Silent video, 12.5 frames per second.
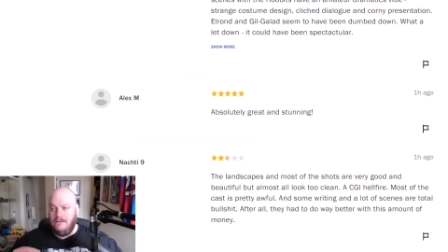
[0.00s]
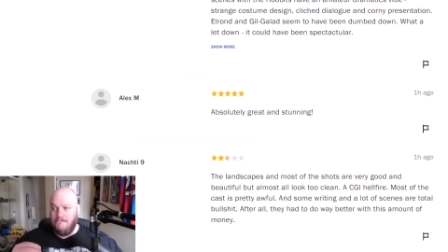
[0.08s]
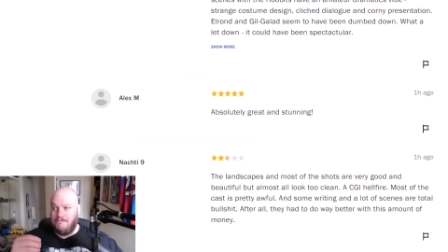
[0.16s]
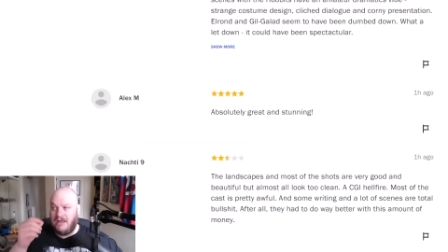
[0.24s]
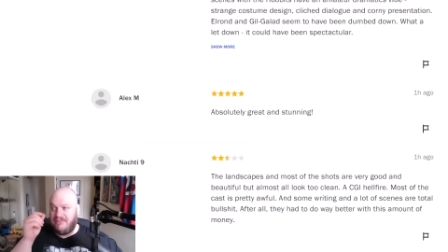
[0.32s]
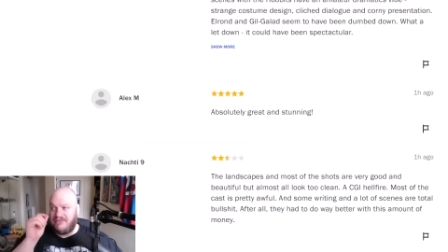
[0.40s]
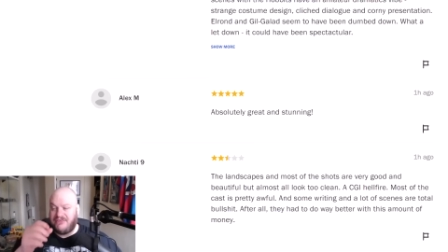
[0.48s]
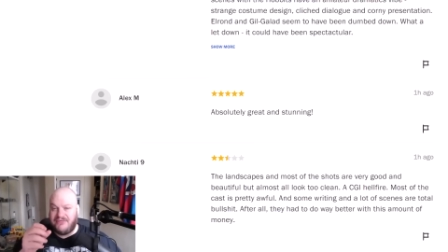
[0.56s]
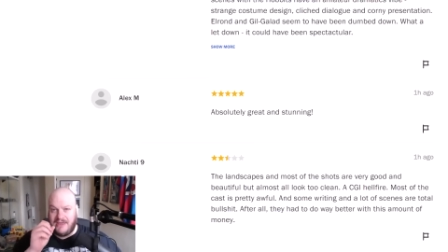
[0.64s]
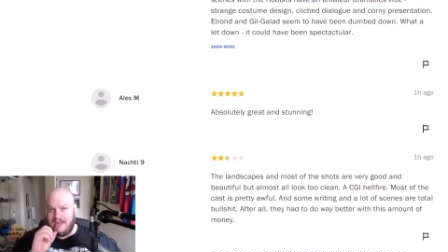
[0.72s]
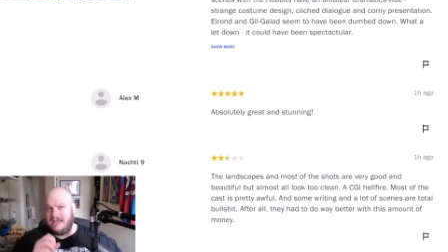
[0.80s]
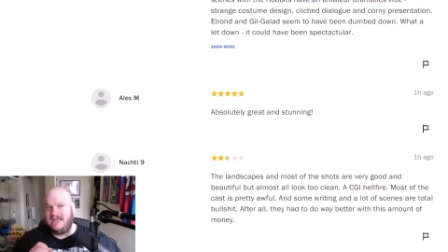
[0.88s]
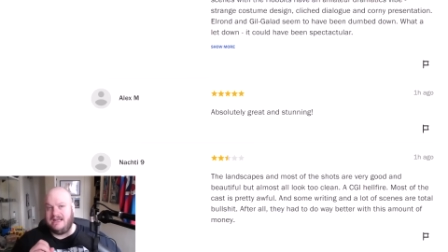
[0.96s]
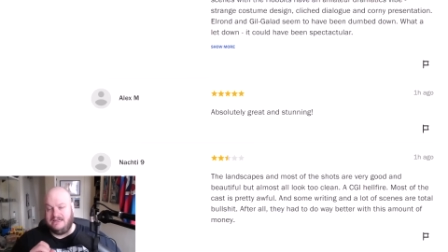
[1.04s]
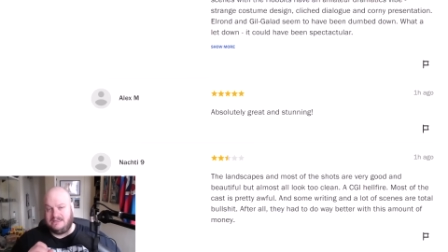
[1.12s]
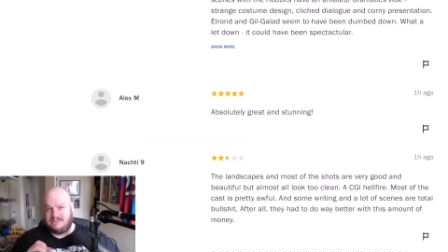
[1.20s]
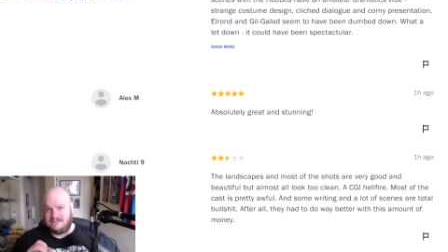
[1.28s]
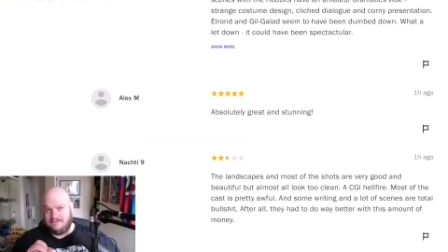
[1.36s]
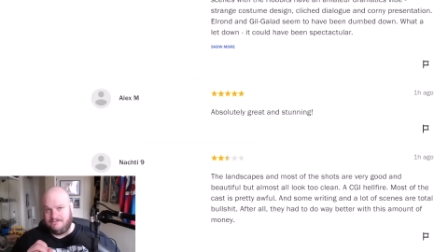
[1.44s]
But the thing
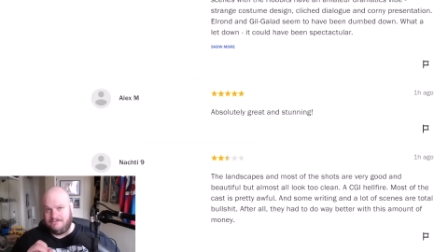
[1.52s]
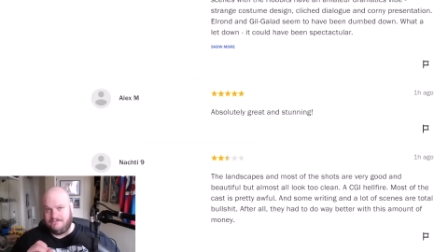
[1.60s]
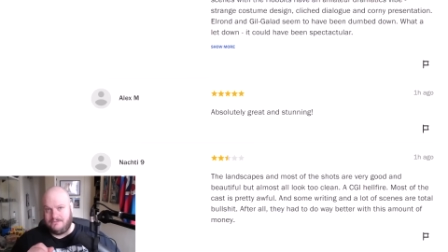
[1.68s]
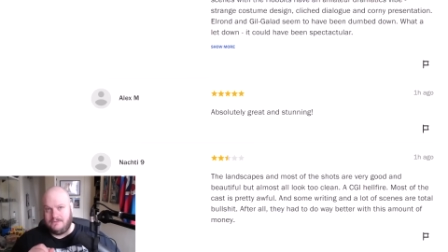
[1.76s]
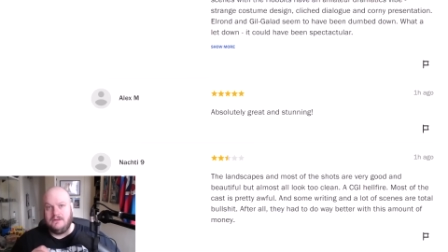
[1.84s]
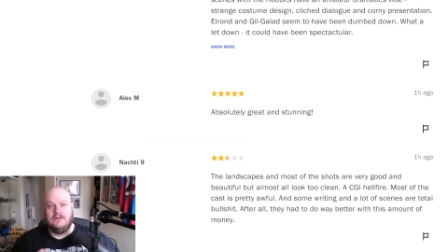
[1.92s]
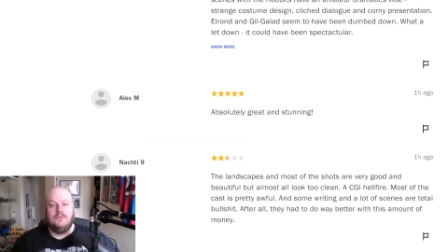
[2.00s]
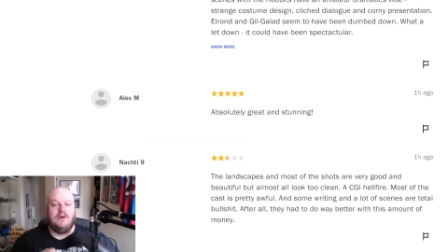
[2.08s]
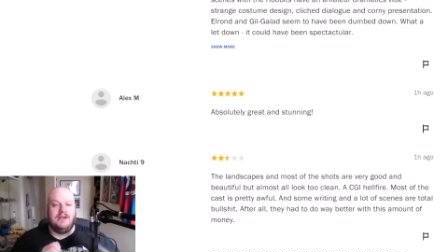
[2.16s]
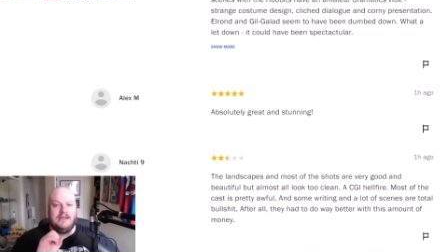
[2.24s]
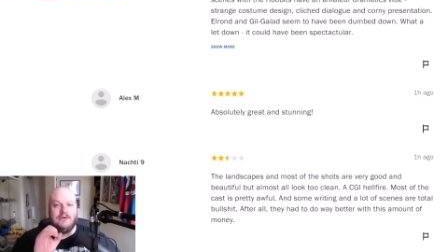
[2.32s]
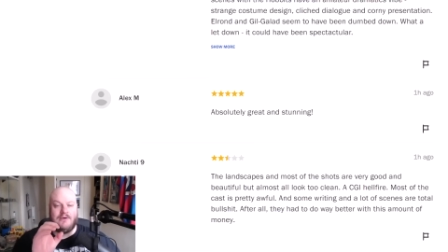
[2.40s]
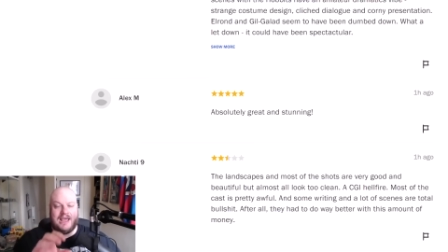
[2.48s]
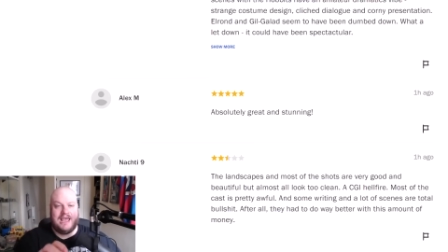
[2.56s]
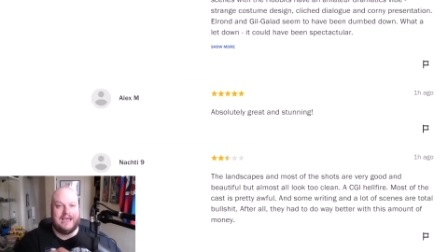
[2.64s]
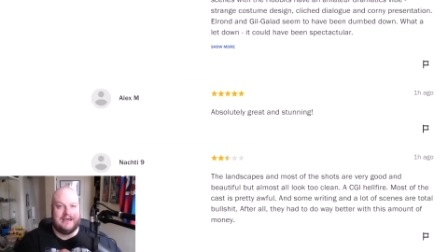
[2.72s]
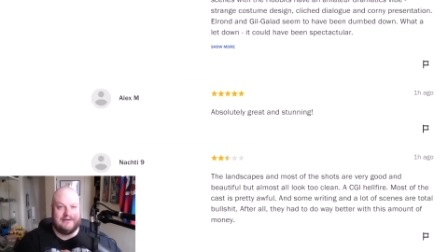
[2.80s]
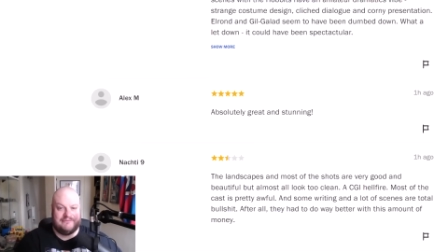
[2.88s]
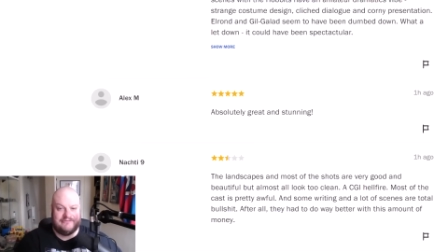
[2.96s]
is, when you
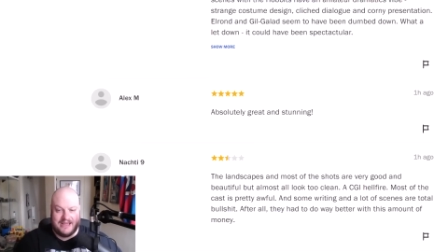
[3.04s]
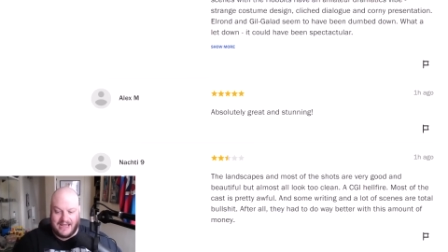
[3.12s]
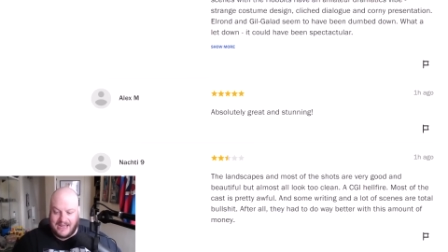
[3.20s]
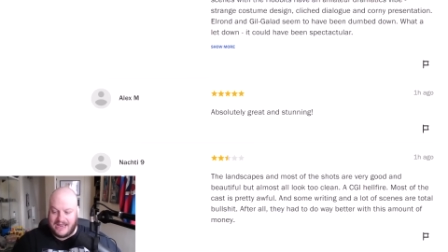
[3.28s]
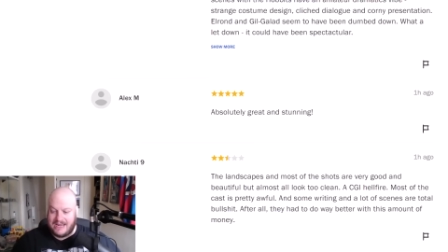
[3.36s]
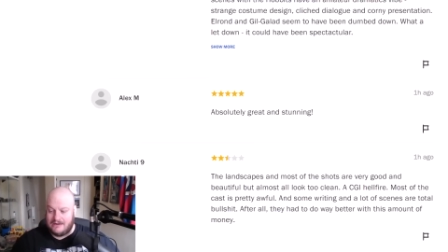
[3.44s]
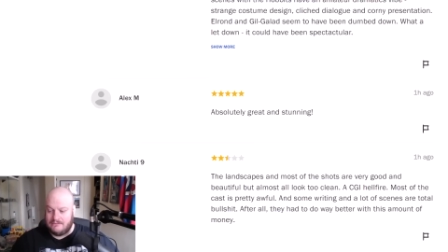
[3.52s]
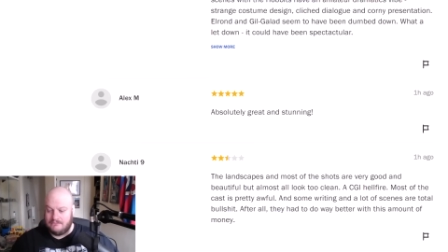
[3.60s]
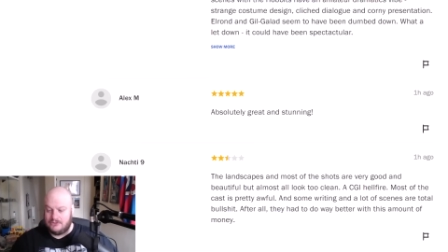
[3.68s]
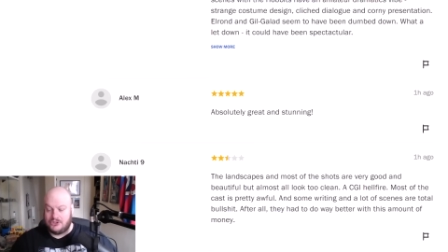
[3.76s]
have a